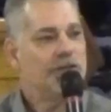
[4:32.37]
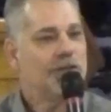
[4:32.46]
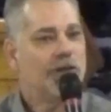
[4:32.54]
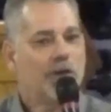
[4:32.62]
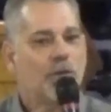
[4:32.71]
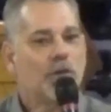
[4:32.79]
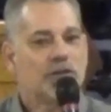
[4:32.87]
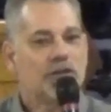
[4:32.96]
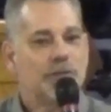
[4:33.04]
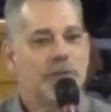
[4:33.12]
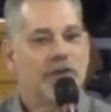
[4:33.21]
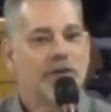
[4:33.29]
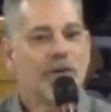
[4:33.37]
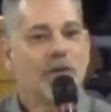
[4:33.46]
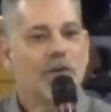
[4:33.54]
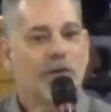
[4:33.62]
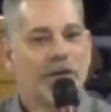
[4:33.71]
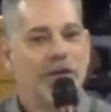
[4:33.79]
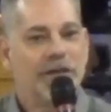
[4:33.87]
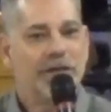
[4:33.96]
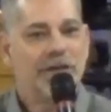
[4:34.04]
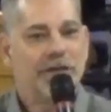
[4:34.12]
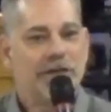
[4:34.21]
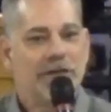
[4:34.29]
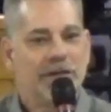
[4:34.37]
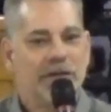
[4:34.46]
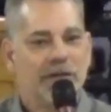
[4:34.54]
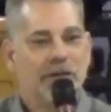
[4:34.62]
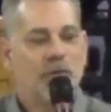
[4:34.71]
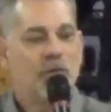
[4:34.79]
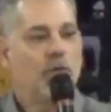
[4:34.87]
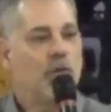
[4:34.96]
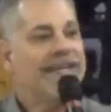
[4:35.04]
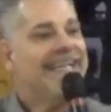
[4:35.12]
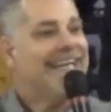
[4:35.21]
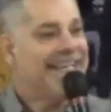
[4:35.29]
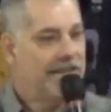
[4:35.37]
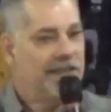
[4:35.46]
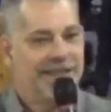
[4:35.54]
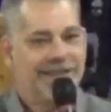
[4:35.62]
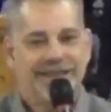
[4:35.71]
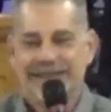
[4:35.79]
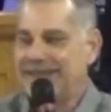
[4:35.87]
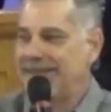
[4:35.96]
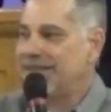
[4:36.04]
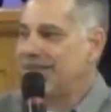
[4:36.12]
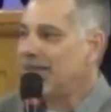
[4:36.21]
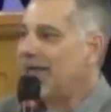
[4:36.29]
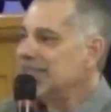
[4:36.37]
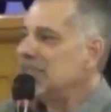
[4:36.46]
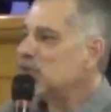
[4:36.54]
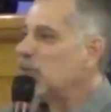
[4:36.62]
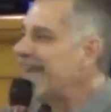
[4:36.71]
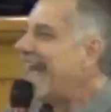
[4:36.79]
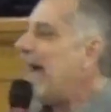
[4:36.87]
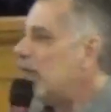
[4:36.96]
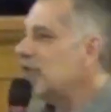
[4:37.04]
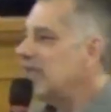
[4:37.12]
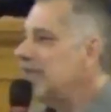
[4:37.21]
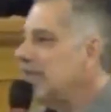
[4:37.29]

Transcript: you start worshiping the Lord with within, not just without,